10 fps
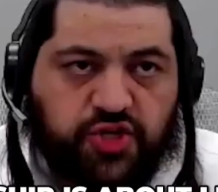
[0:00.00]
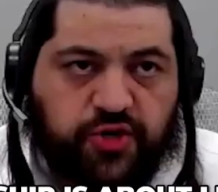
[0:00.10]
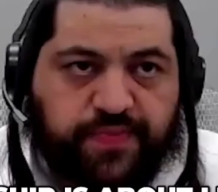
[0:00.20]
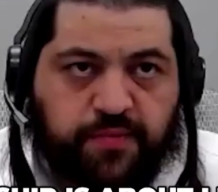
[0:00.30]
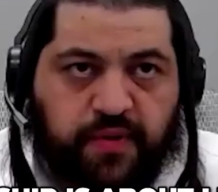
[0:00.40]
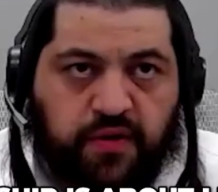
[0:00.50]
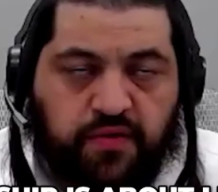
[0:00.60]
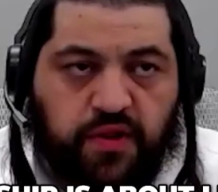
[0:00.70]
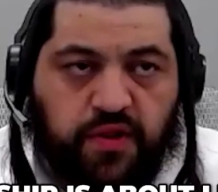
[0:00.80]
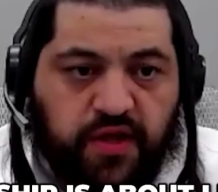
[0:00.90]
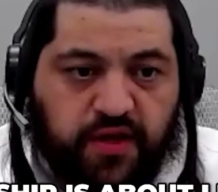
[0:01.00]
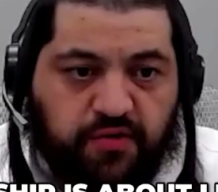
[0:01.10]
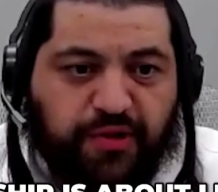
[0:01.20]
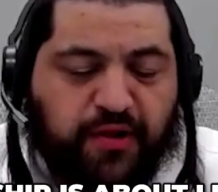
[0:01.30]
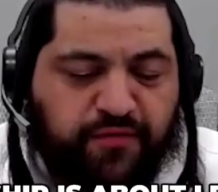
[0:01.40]
leadership is about
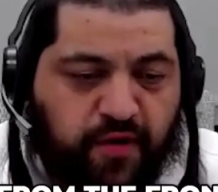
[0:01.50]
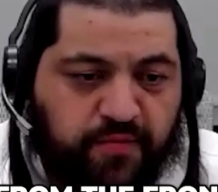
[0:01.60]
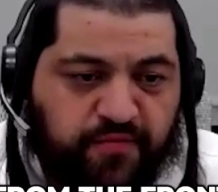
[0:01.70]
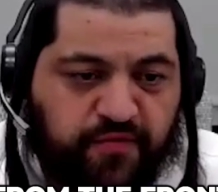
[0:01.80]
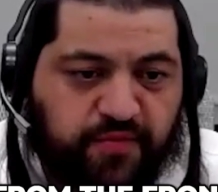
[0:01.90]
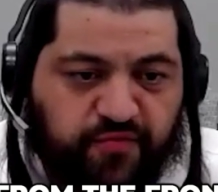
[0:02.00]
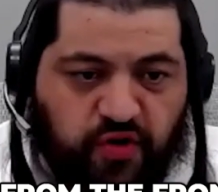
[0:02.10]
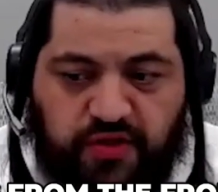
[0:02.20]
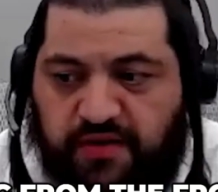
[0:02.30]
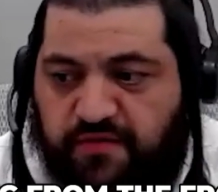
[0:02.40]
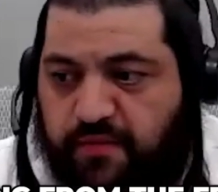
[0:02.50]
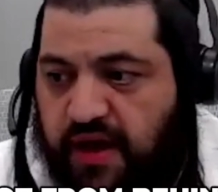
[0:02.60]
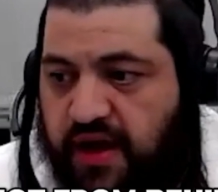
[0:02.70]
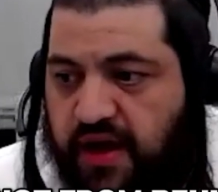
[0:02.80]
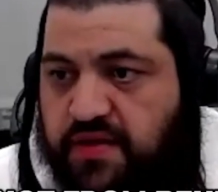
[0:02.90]
leading from the front, not
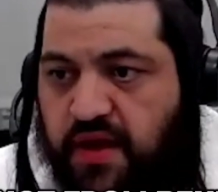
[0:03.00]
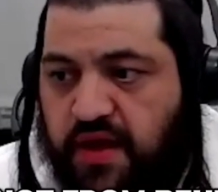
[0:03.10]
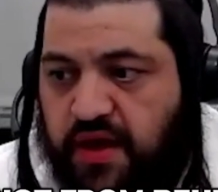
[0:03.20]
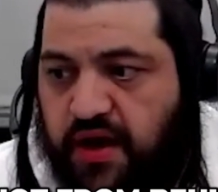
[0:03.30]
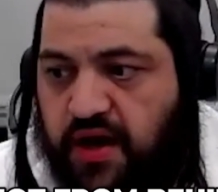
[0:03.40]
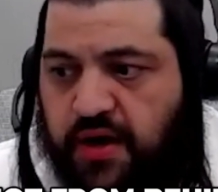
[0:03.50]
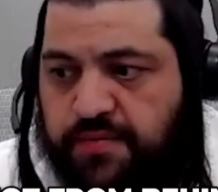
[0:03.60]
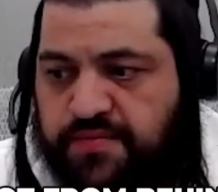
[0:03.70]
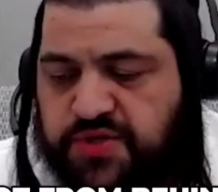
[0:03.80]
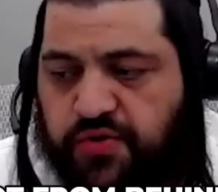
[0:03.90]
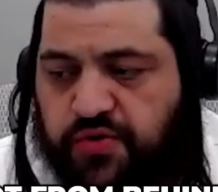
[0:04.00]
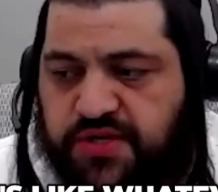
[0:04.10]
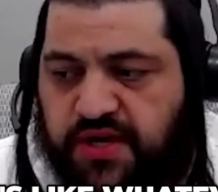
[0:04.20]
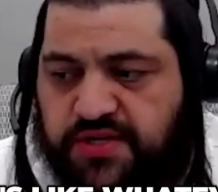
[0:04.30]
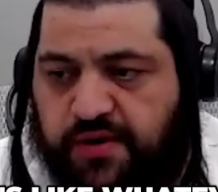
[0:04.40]
from behind. So
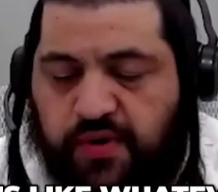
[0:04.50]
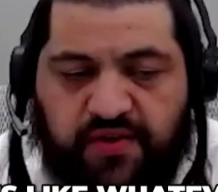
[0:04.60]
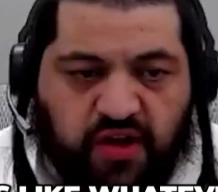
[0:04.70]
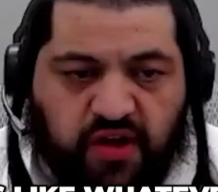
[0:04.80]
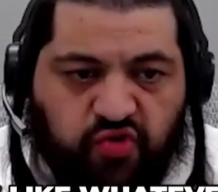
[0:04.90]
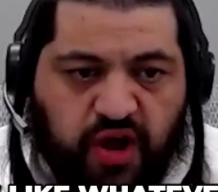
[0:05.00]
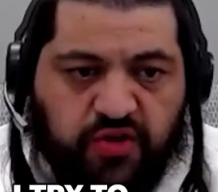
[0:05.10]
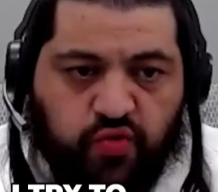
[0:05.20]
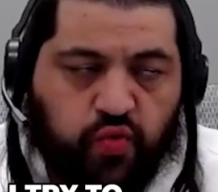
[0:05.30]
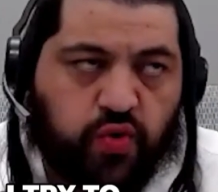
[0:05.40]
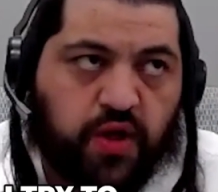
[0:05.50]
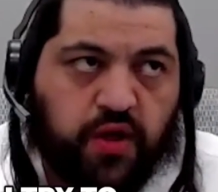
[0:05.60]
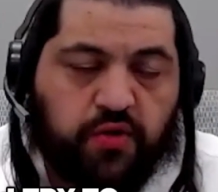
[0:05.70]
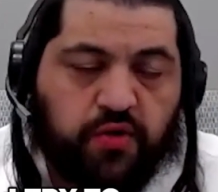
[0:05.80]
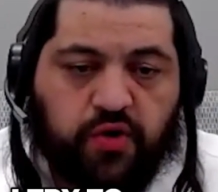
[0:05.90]
it's like whatever I try to,
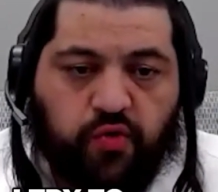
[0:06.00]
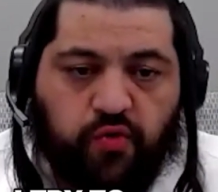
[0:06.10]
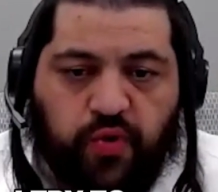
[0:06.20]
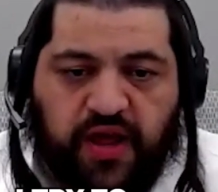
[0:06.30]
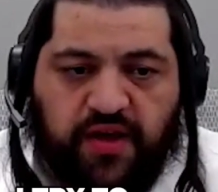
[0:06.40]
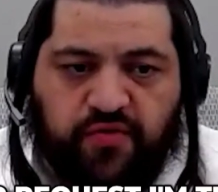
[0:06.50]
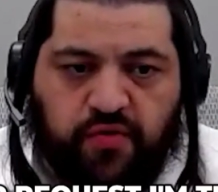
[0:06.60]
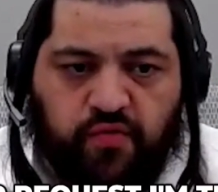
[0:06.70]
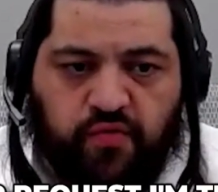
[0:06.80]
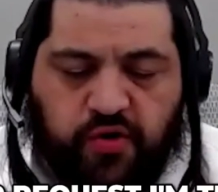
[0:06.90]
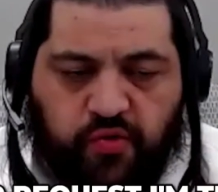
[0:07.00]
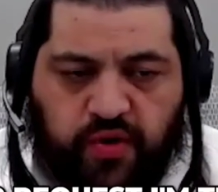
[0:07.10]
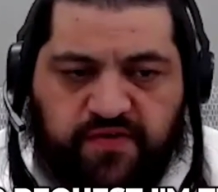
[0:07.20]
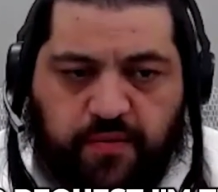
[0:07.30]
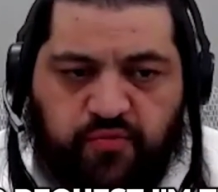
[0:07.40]
whatever
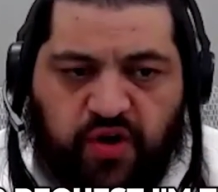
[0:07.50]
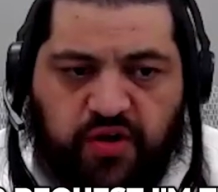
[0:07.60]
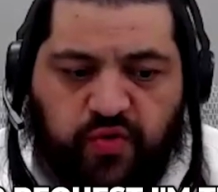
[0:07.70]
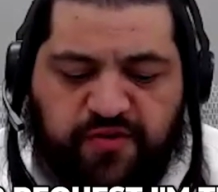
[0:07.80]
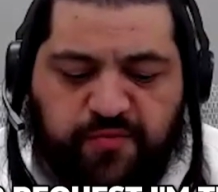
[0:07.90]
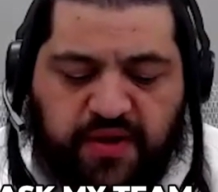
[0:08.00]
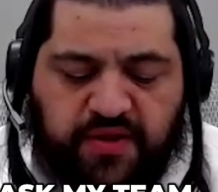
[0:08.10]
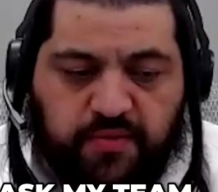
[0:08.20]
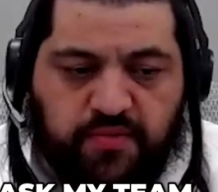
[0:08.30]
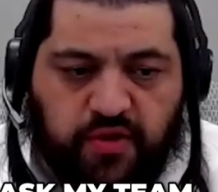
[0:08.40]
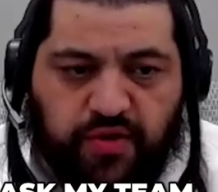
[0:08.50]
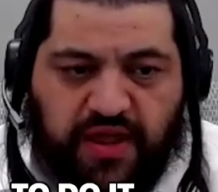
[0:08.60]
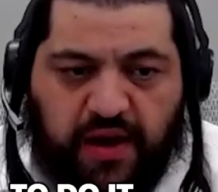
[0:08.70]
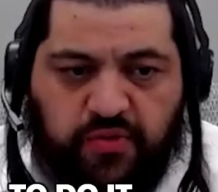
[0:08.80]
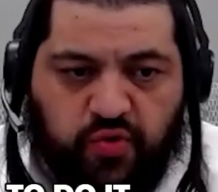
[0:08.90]
request I'm trying to ask my team to do
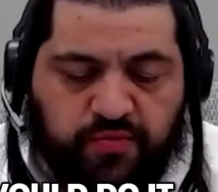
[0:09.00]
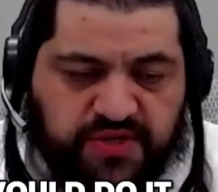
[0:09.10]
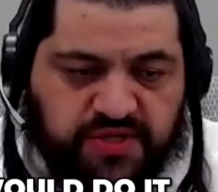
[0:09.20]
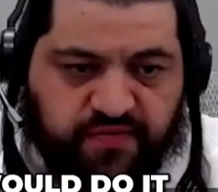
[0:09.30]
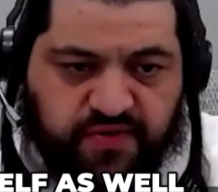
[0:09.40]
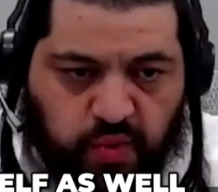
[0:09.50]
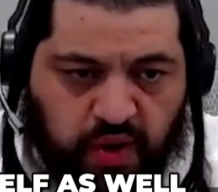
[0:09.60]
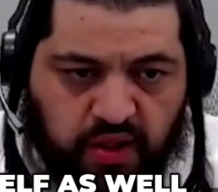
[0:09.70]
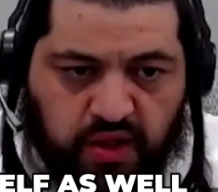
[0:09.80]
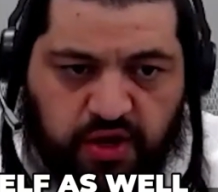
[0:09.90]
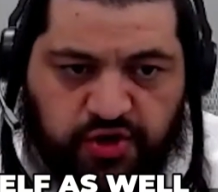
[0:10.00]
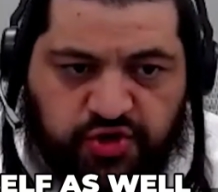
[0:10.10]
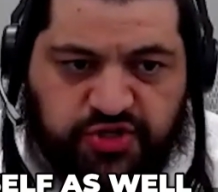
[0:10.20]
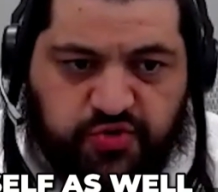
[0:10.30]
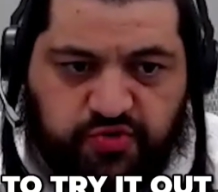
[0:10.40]
it, I would do it myself as well,
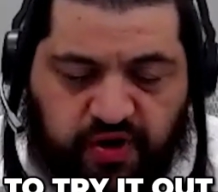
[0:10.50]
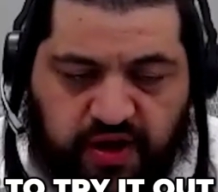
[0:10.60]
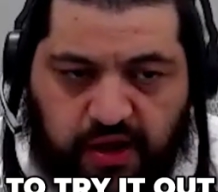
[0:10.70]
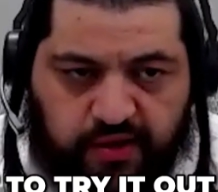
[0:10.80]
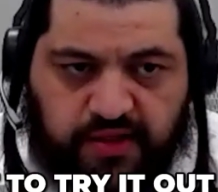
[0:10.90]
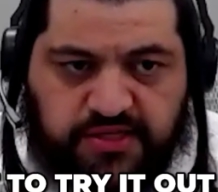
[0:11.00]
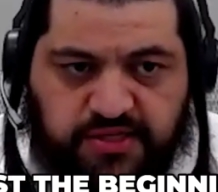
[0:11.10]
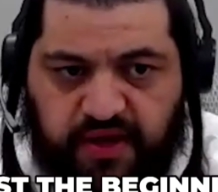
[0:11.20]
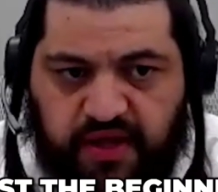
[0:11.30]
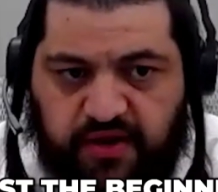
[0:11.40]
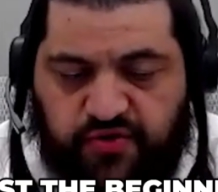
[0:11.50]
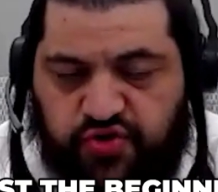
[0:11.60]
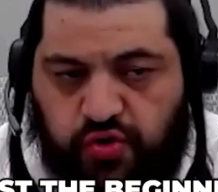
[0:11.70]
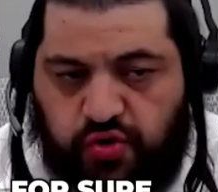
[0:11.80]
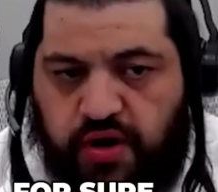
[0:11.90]
just to try it out, at least the beginning
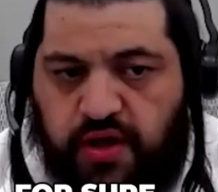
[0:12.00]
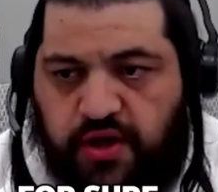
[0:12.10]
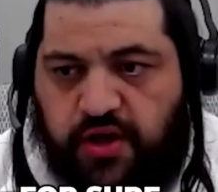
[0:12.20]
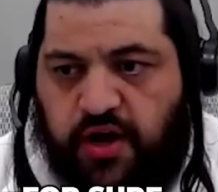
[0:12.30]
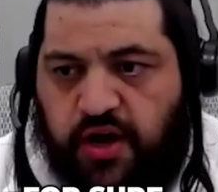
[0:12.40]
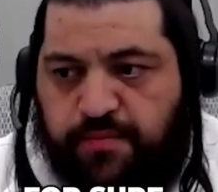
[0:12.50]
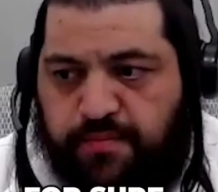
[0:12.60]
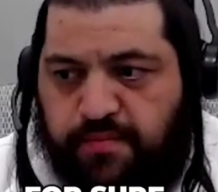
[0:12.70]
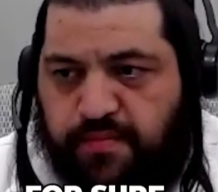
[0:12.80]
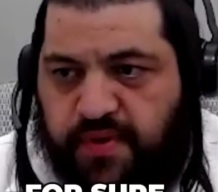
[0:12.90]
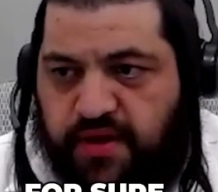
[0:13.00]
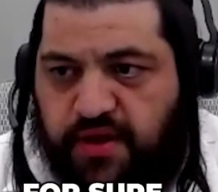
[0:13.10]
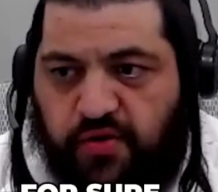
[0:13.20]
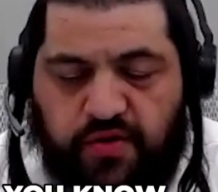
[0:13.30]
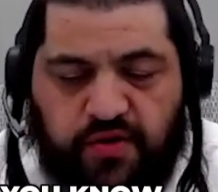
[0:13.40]
for sure.
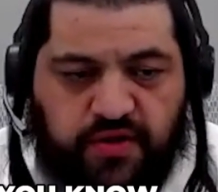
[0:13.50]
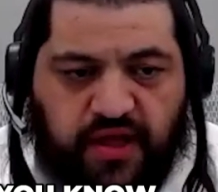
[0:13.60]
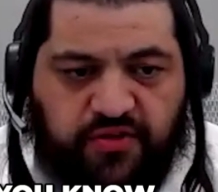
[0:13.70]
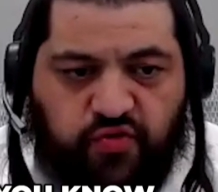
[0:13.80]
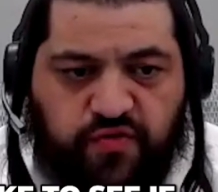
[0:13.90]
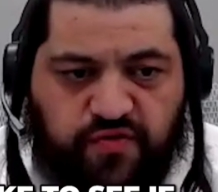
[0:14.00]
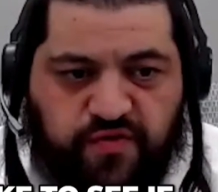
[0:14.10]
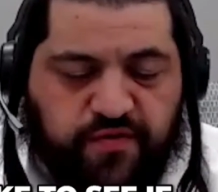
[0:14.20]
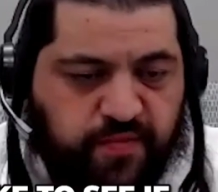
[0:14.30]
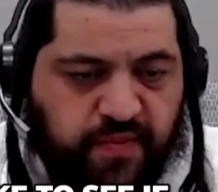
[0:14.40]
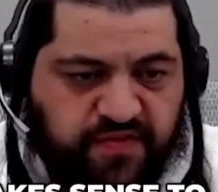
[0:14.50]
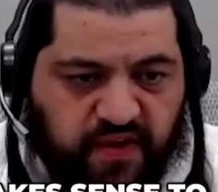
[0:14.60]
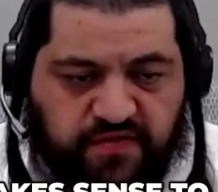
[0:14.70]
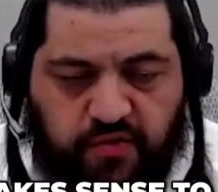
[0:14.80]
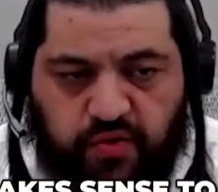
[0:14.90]
Like to see if it makes
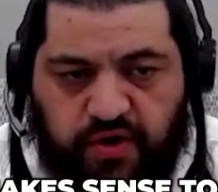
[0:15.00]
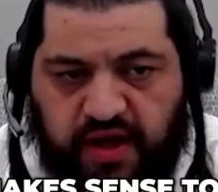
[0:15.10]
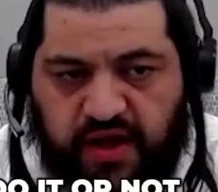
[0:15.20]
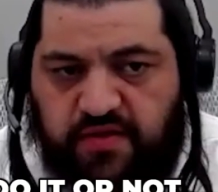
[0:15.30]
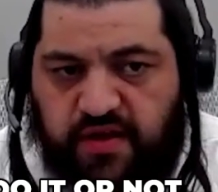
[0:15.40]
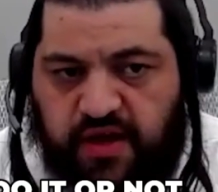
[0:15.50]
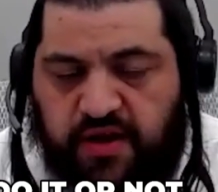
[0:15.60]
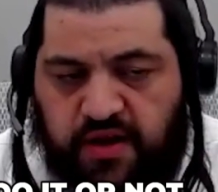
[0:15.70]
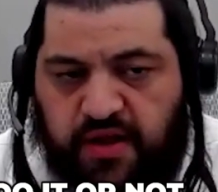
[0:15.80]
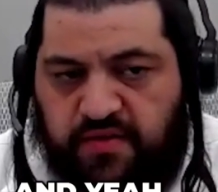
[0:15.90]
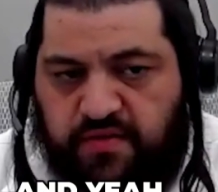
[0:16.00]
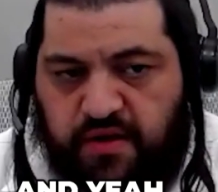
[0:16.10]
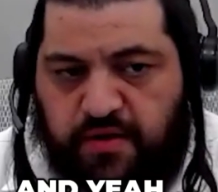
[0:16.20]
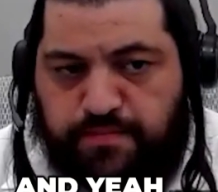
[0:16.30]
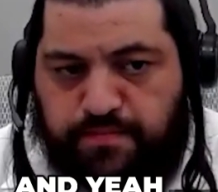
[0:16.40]
sense to do it or not. And
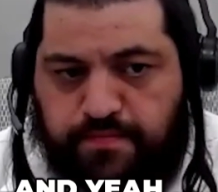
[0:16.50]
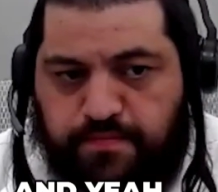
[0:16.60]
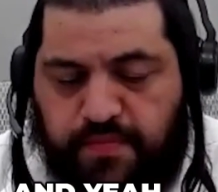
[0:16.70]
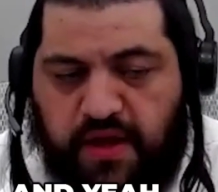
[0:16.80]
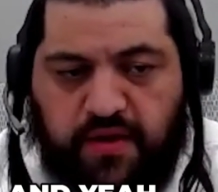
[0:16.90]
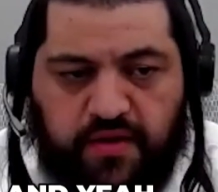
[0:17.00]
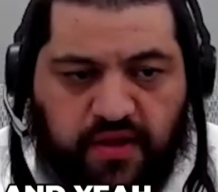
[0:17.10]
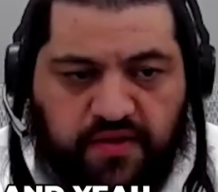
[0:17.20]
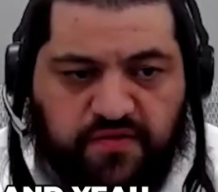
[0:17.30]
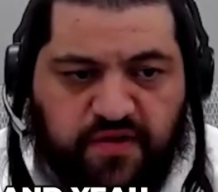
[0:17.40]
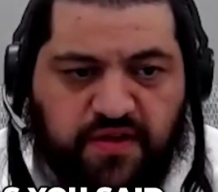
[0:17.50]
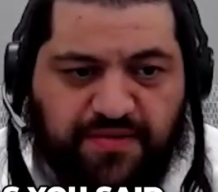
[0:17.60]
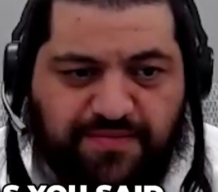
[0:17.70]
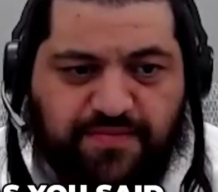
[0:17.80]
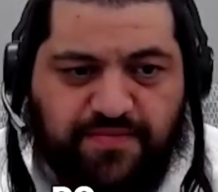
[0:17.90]
yeah, as you said.